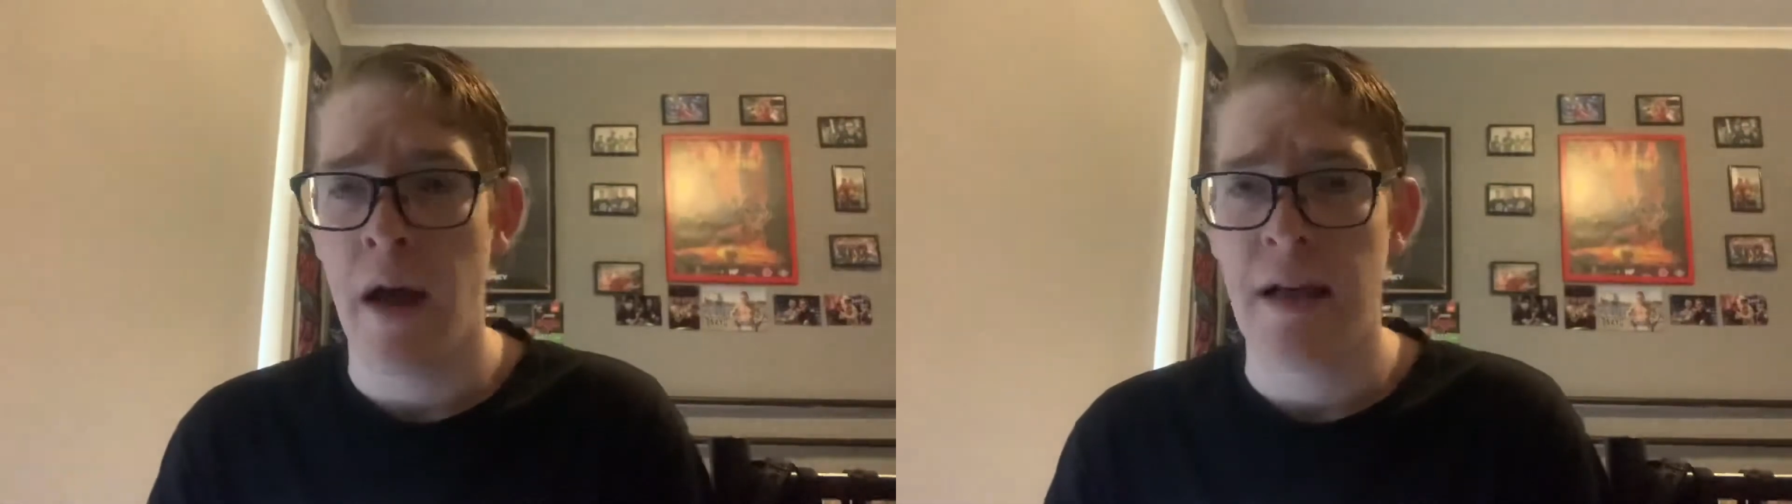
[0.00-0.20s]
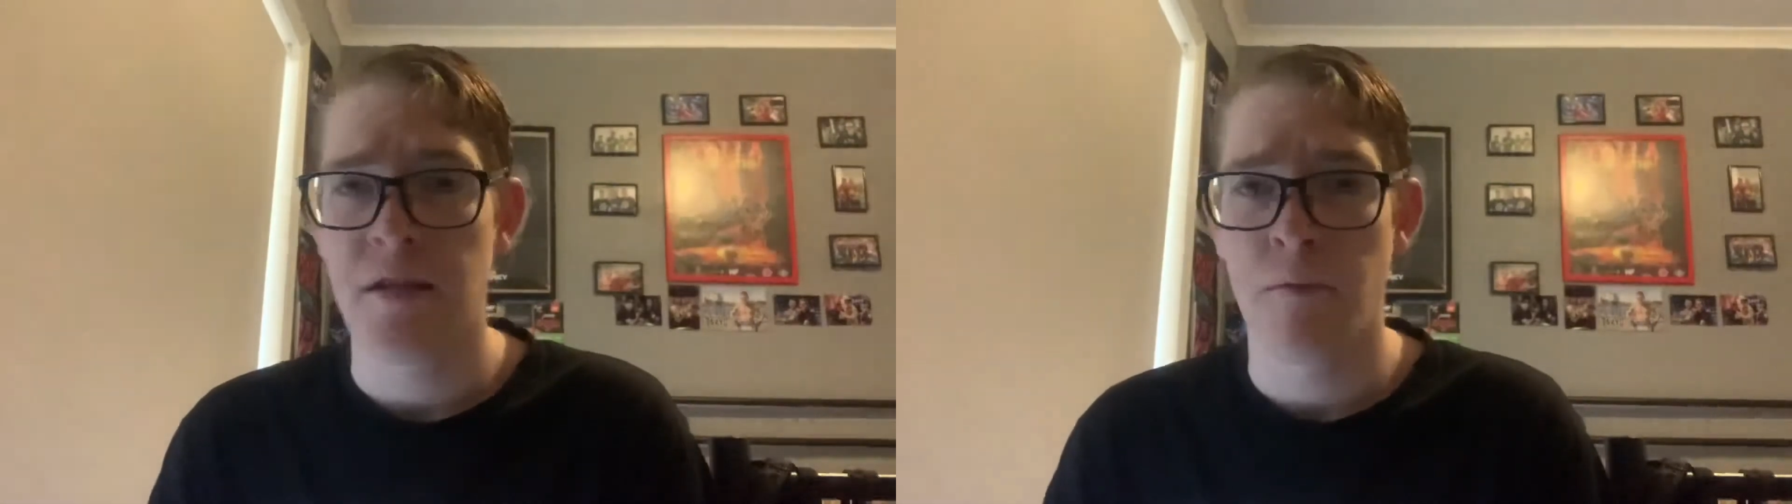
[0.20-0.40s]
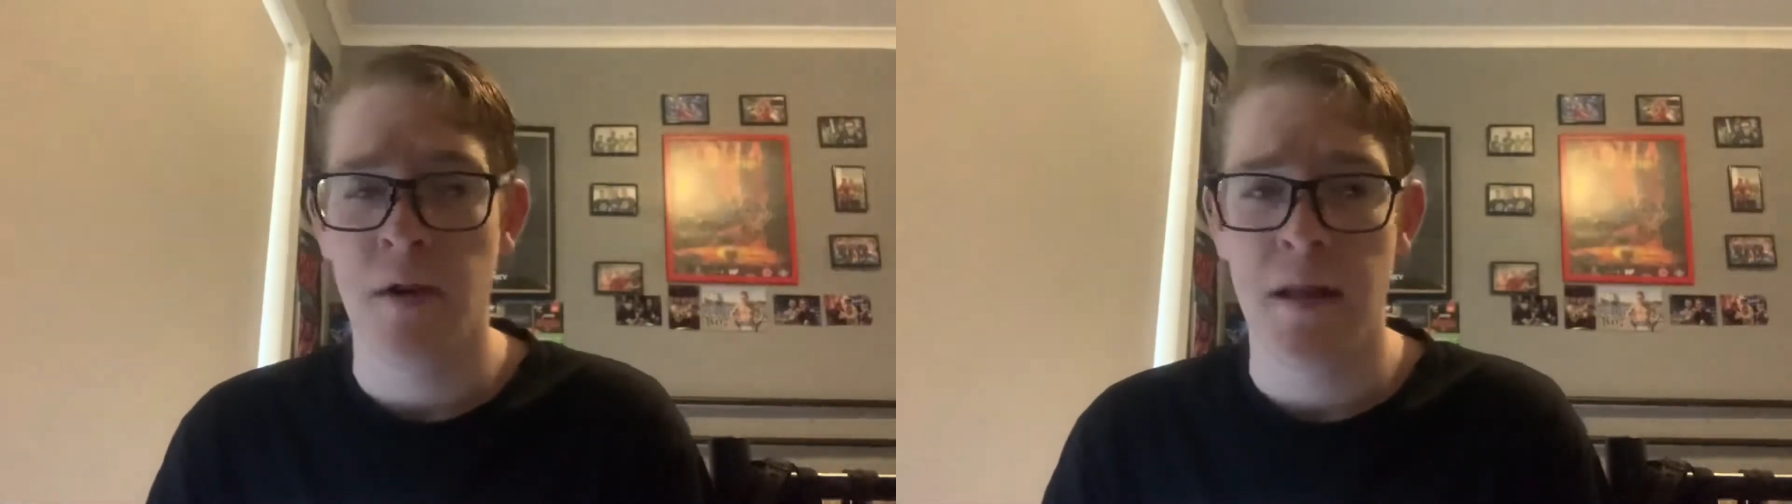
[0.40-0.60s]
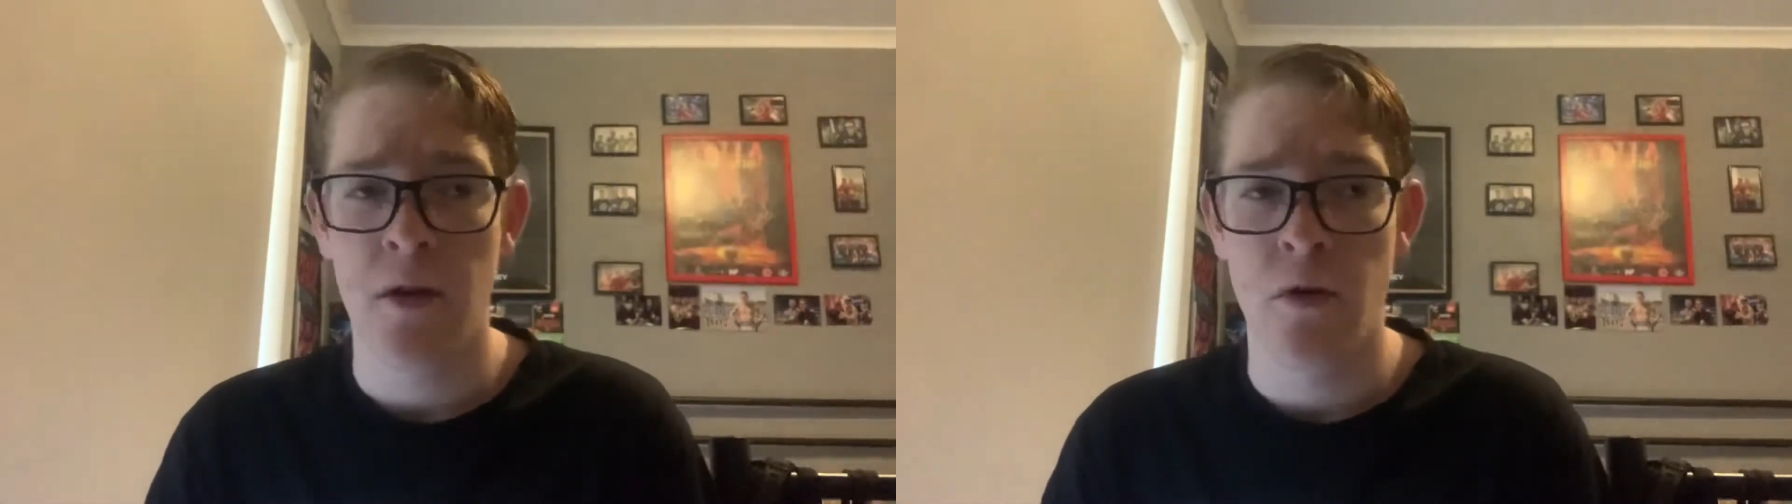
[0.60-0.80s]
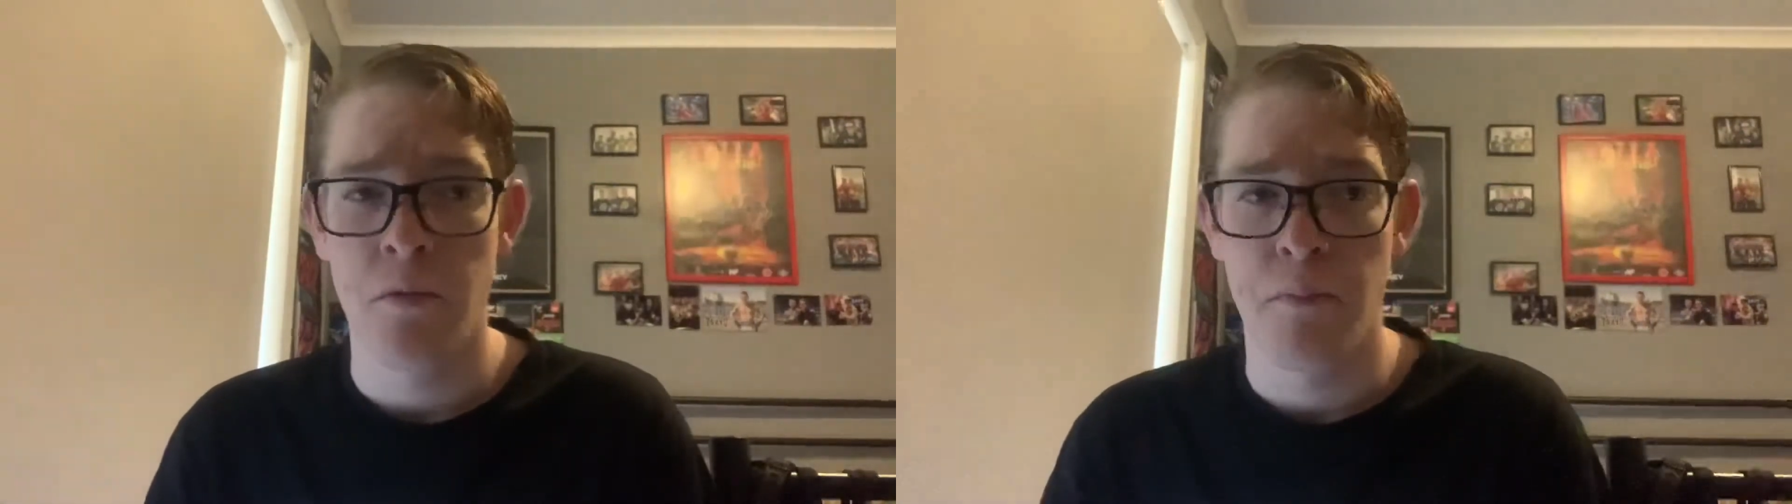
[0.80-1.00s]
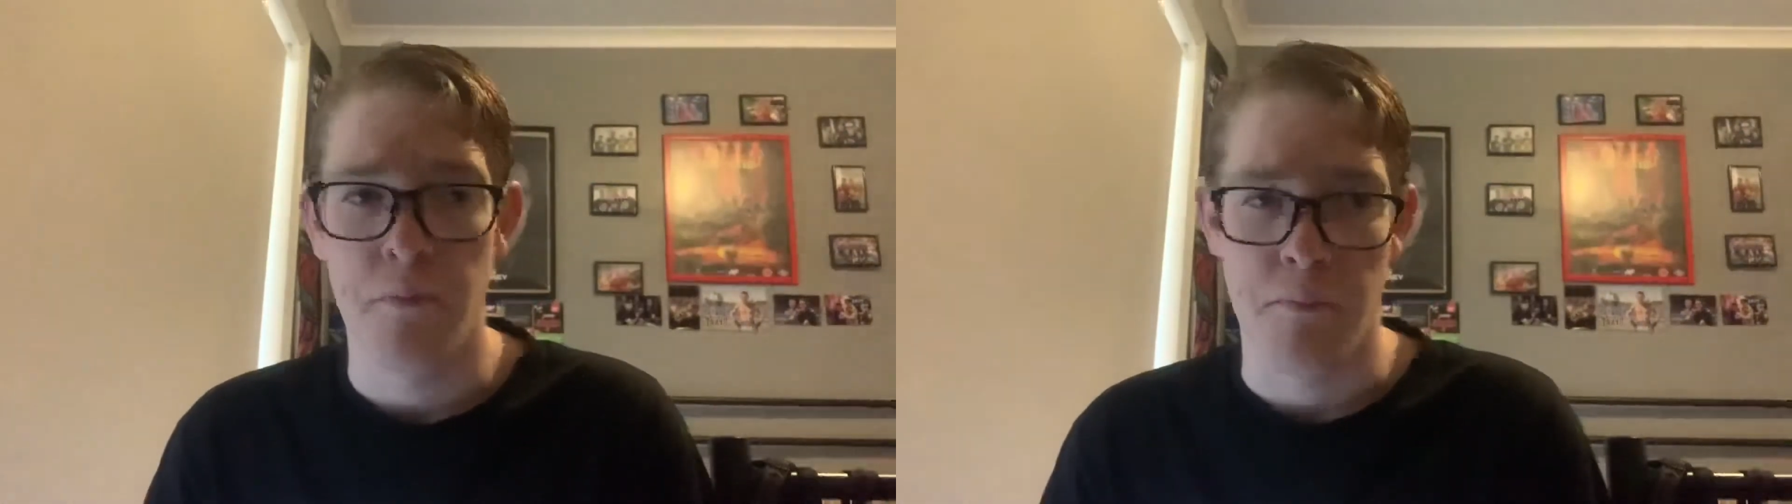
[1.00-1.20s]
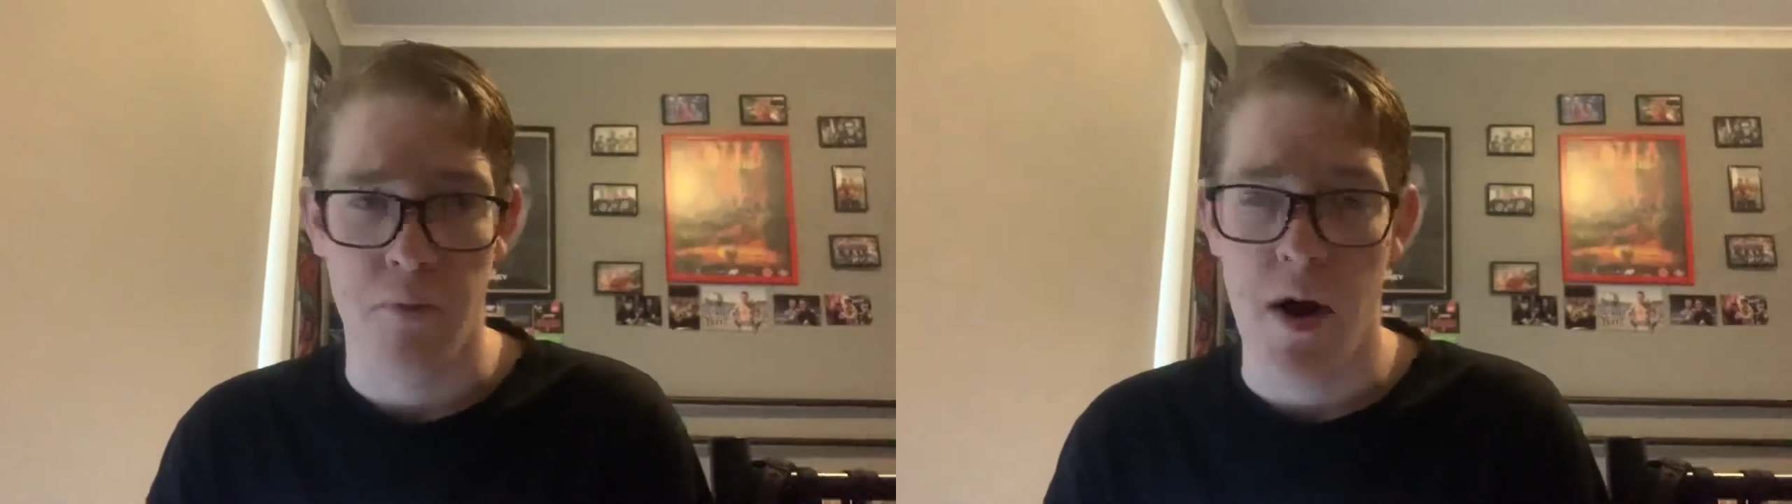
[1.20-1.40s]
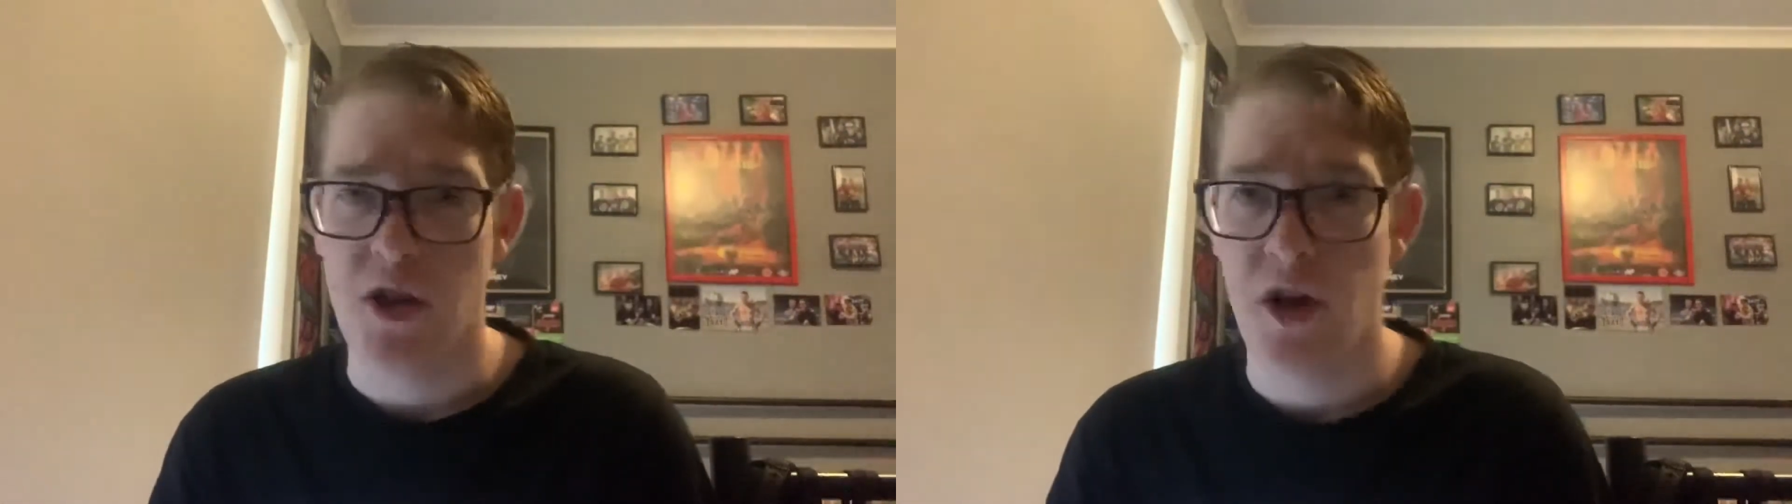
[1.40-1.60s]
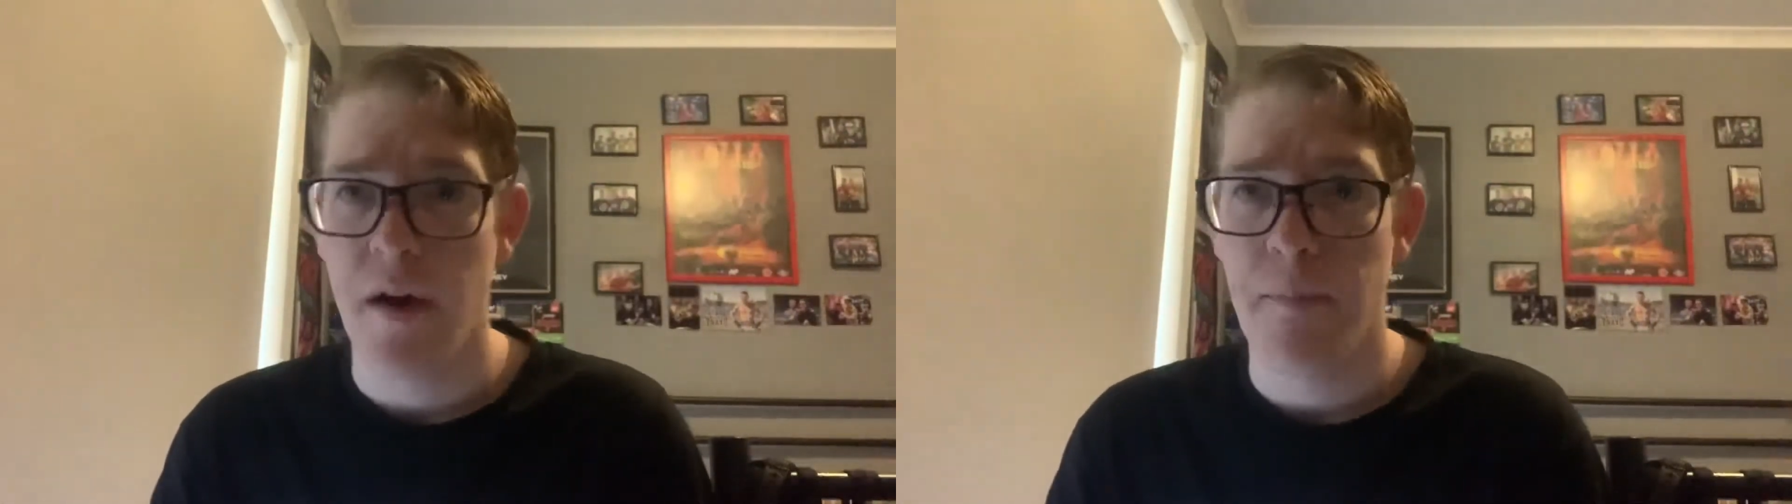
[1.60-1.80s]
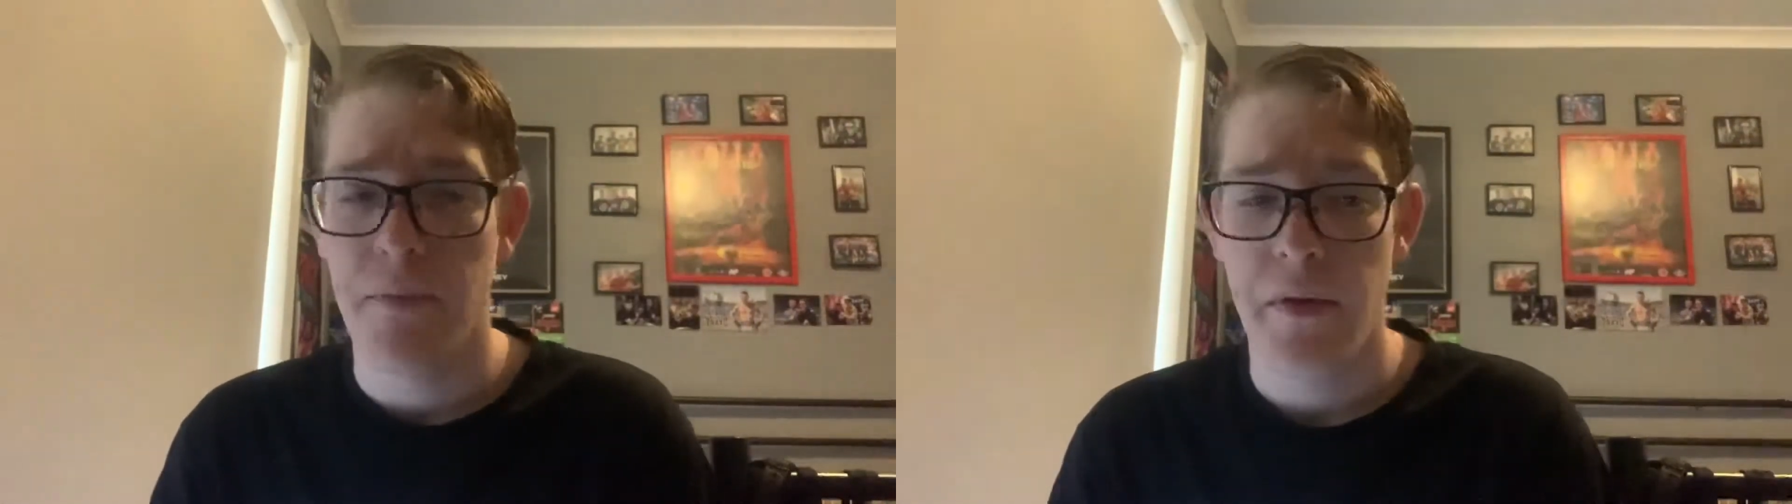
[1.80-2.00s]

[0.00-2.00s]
had some really good pressure.